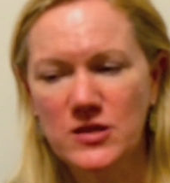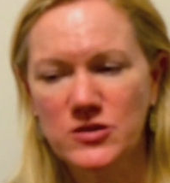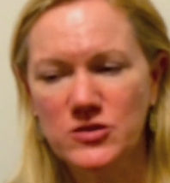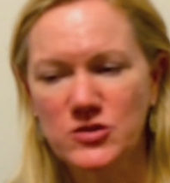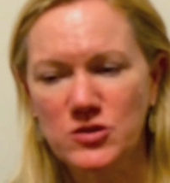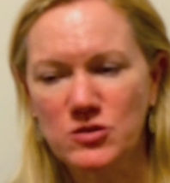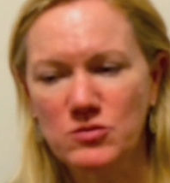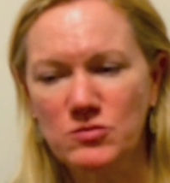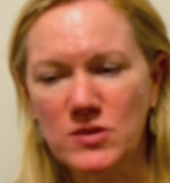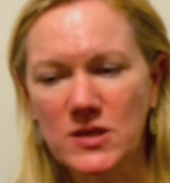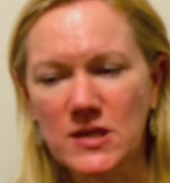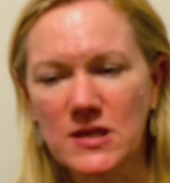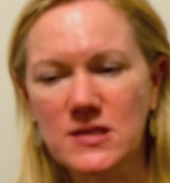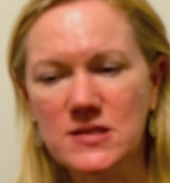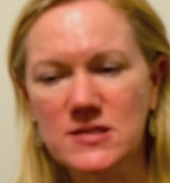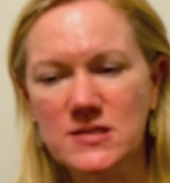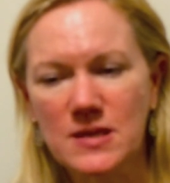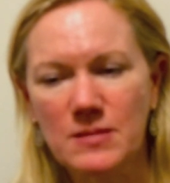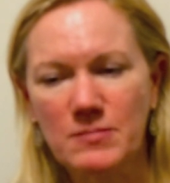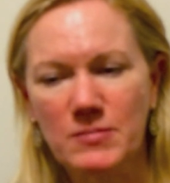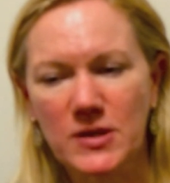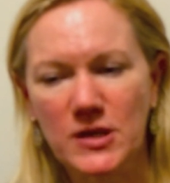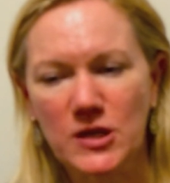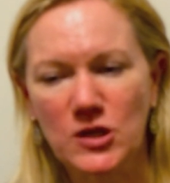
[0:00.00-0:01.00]
So you need
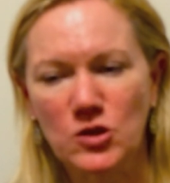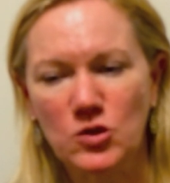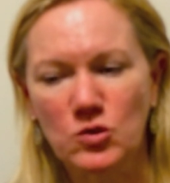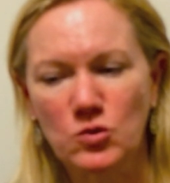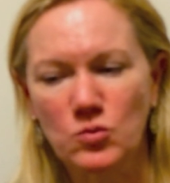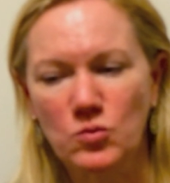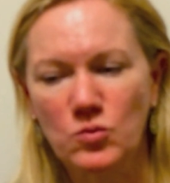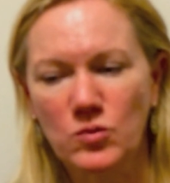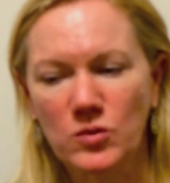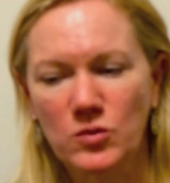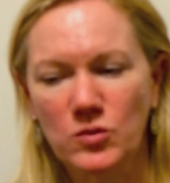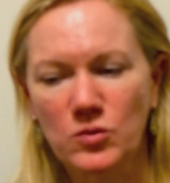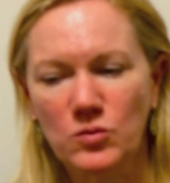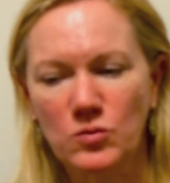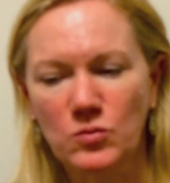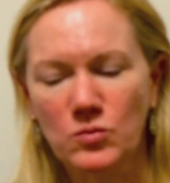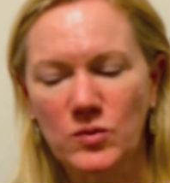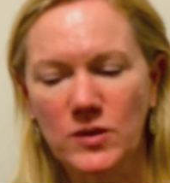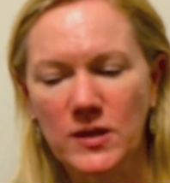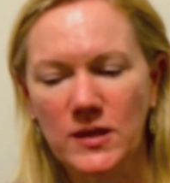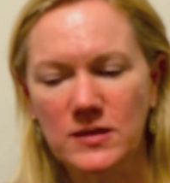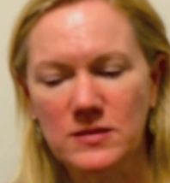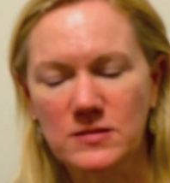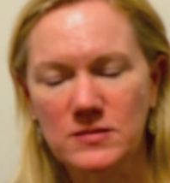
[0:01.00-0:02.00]
somebody who who
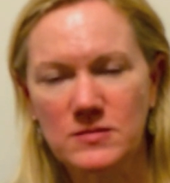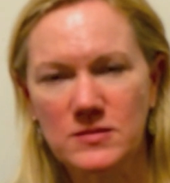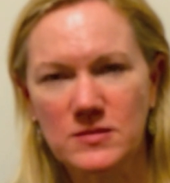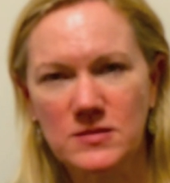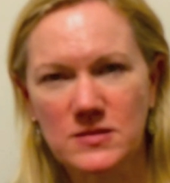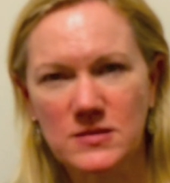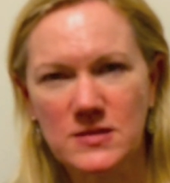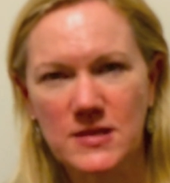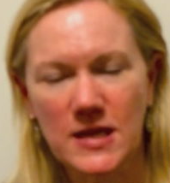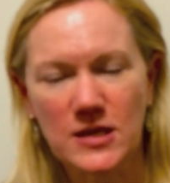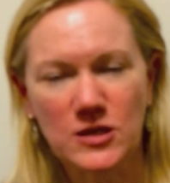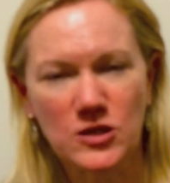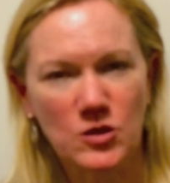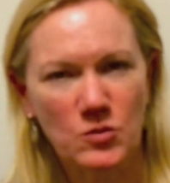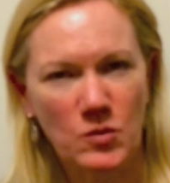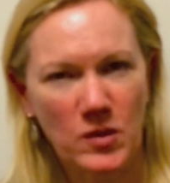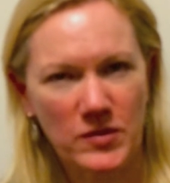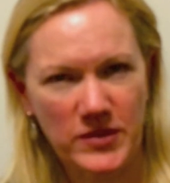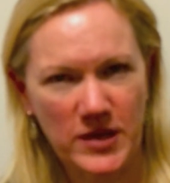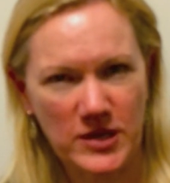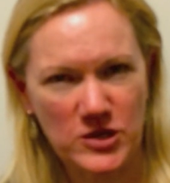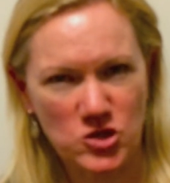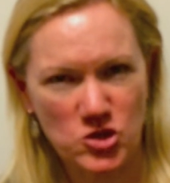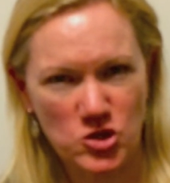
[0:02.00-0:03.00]
can take you
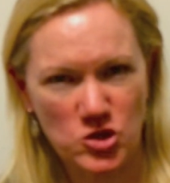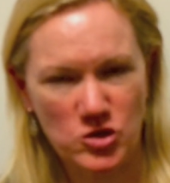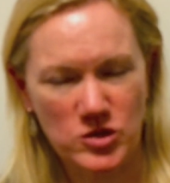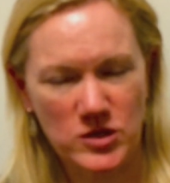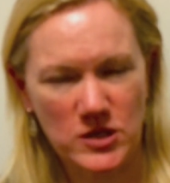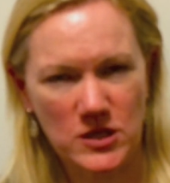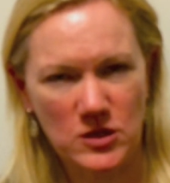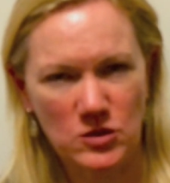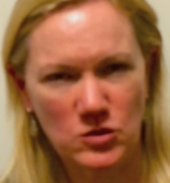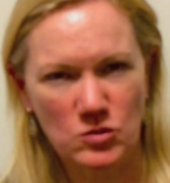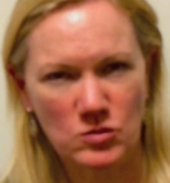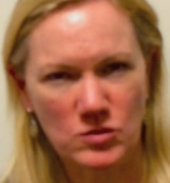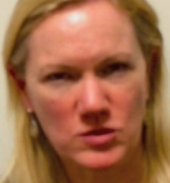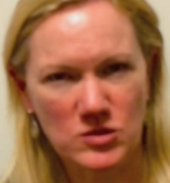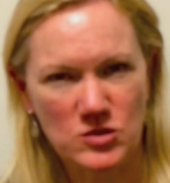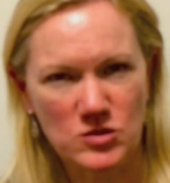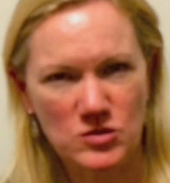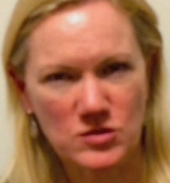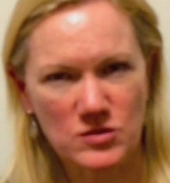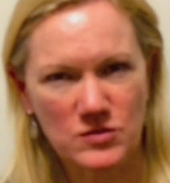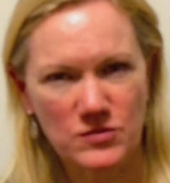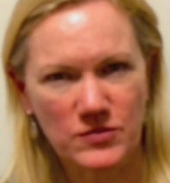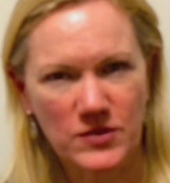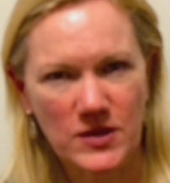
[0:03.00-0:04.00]
on that journey, who can
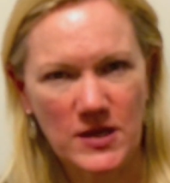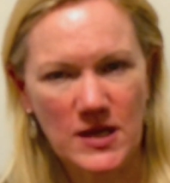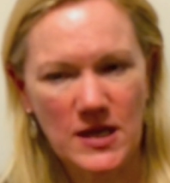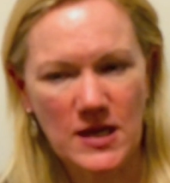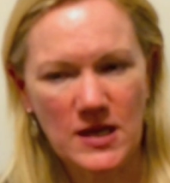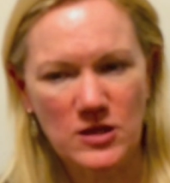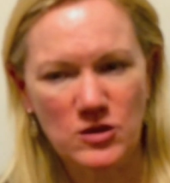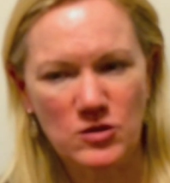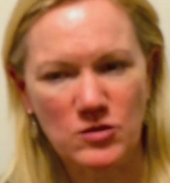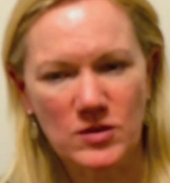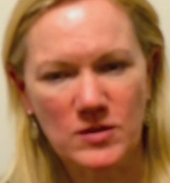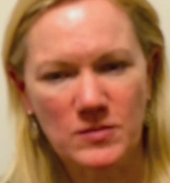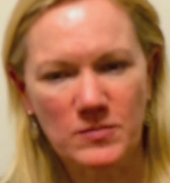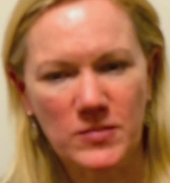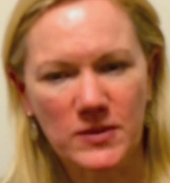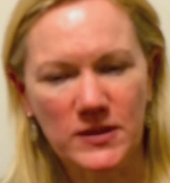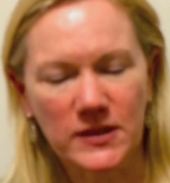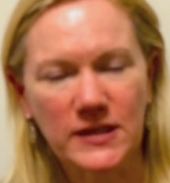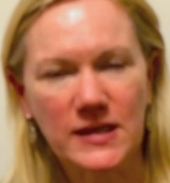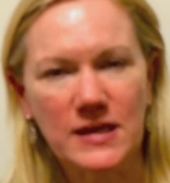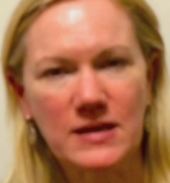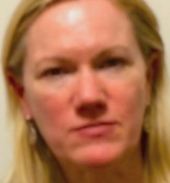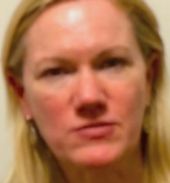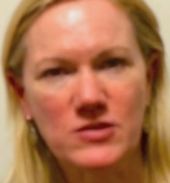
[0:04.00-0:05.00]
sort of you can
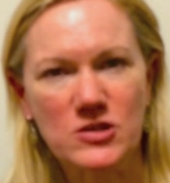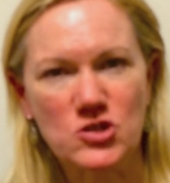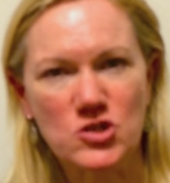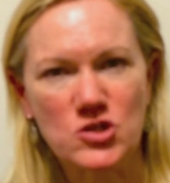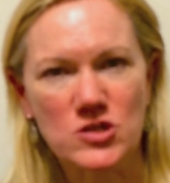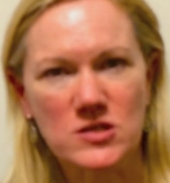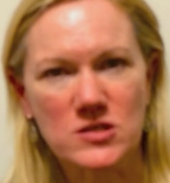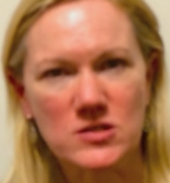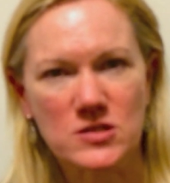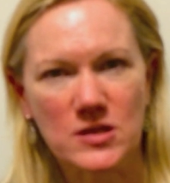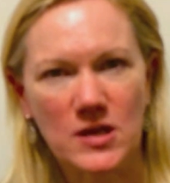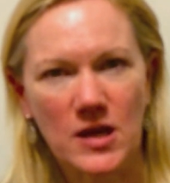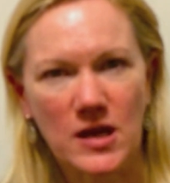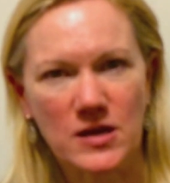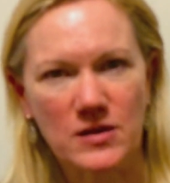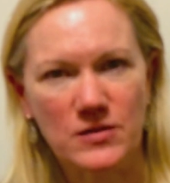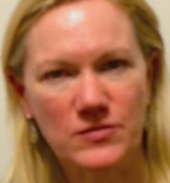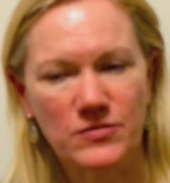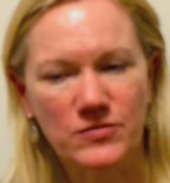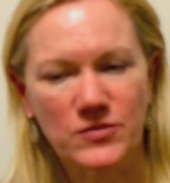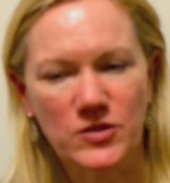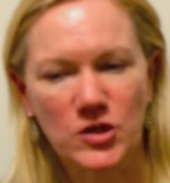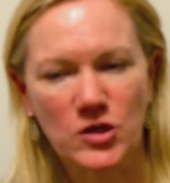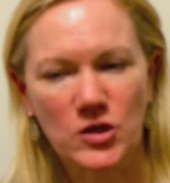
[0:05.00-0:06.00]
believe that she is a kind
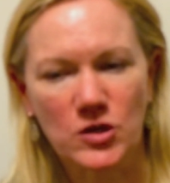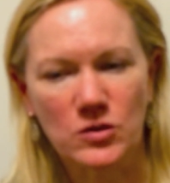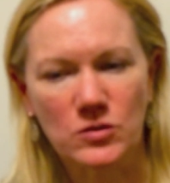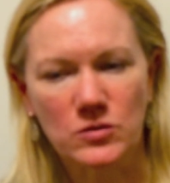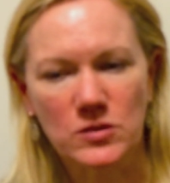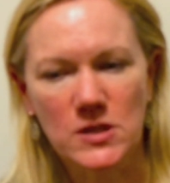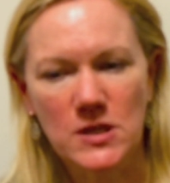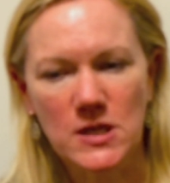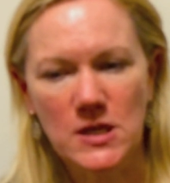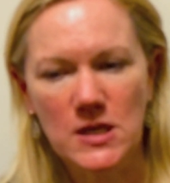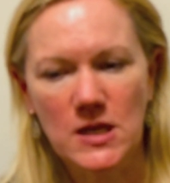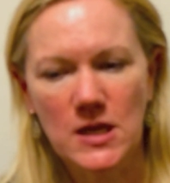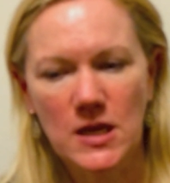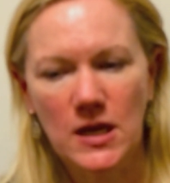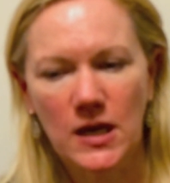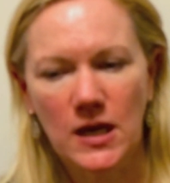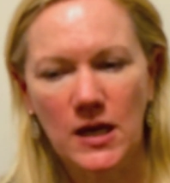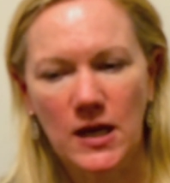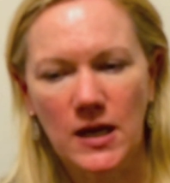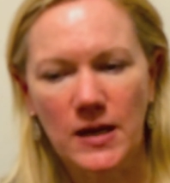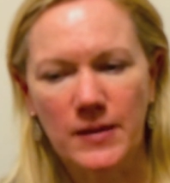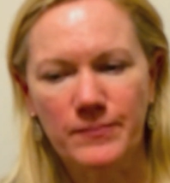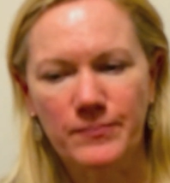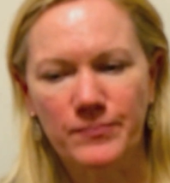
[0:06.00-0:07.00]
of you know
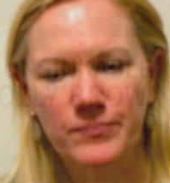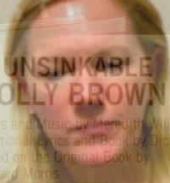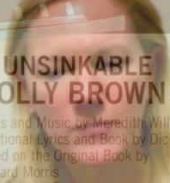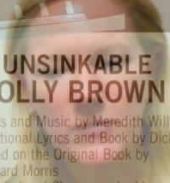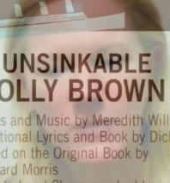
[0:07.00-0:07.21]
um,